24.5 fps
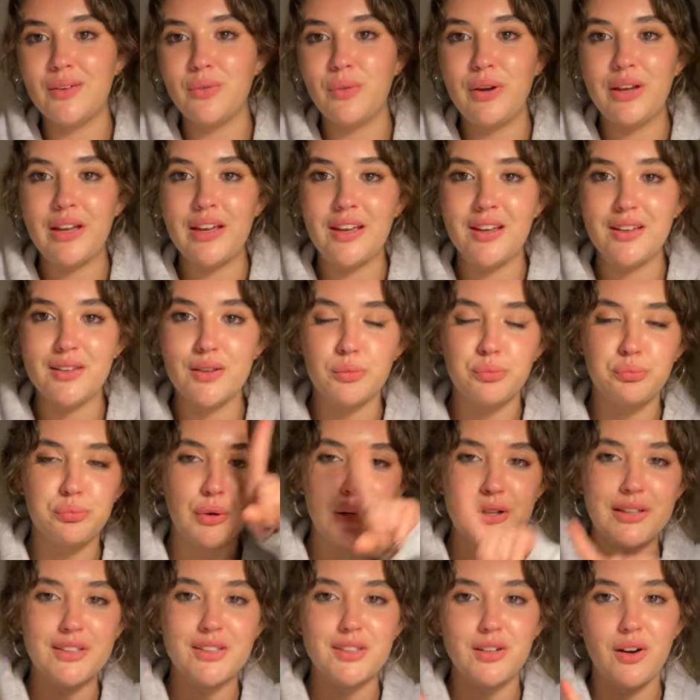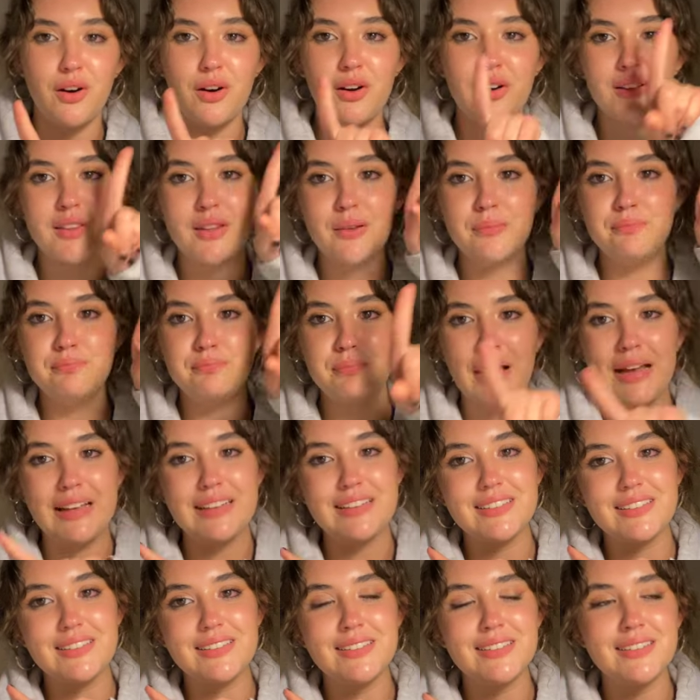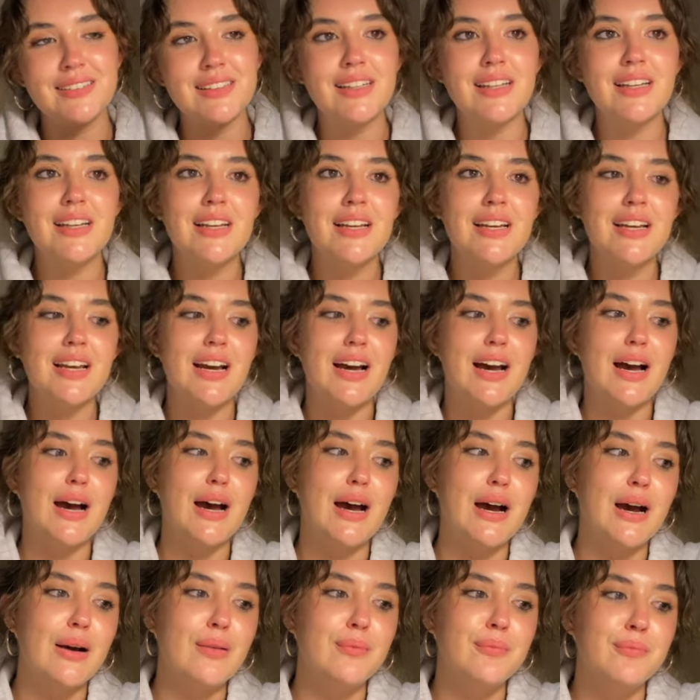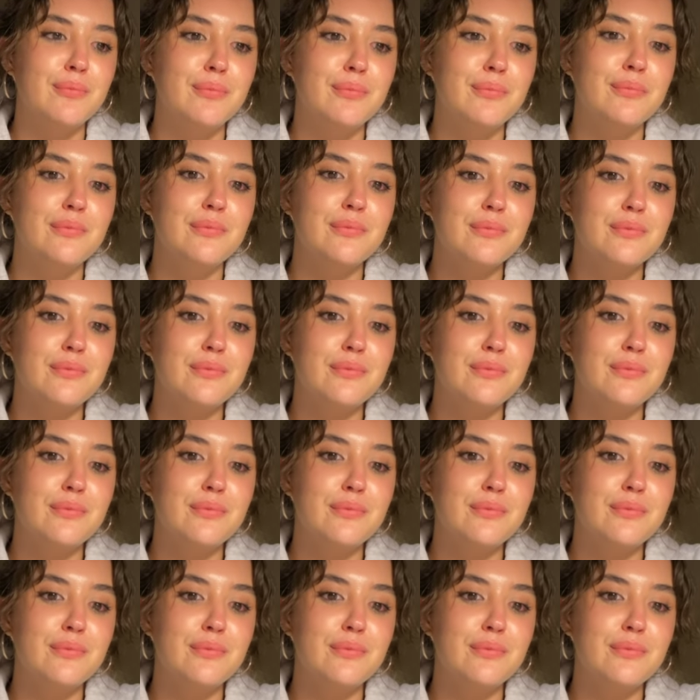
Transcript: We, the Brits, are the best. And